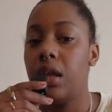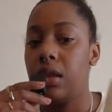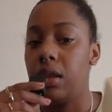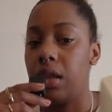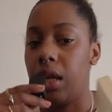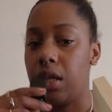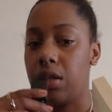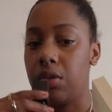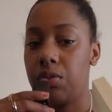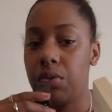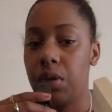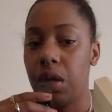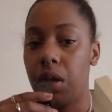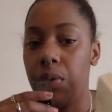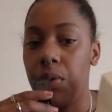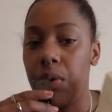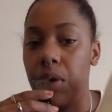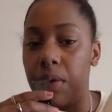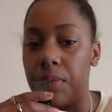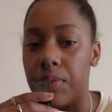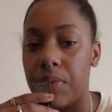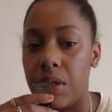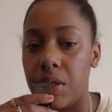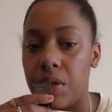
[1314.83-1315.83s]
That's when I
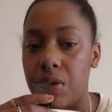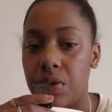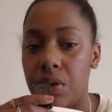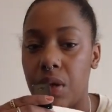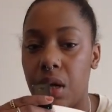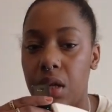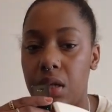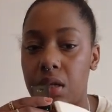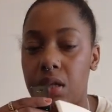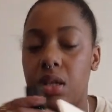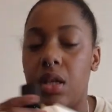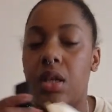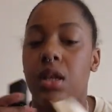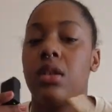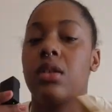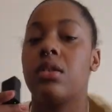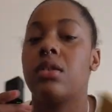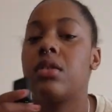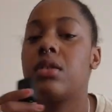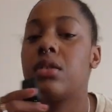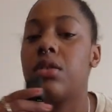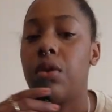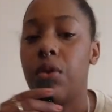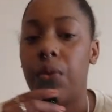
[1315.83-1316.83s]
will update you guys
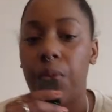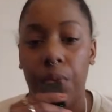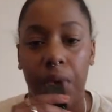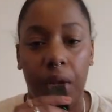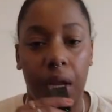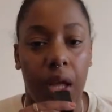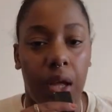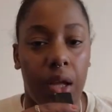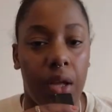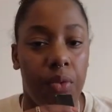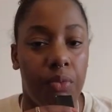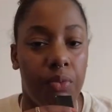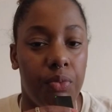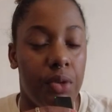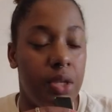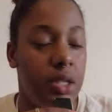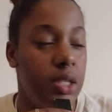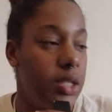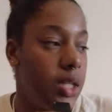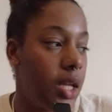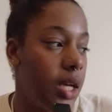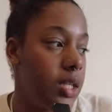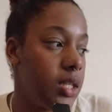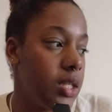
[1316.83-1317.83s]
next, when I
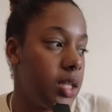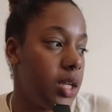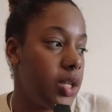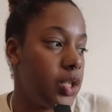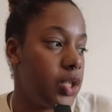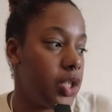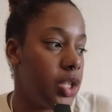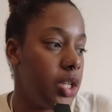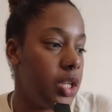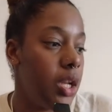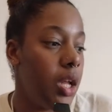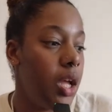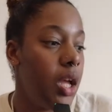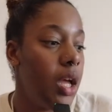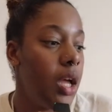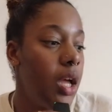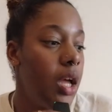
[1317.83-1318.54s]
reach that section.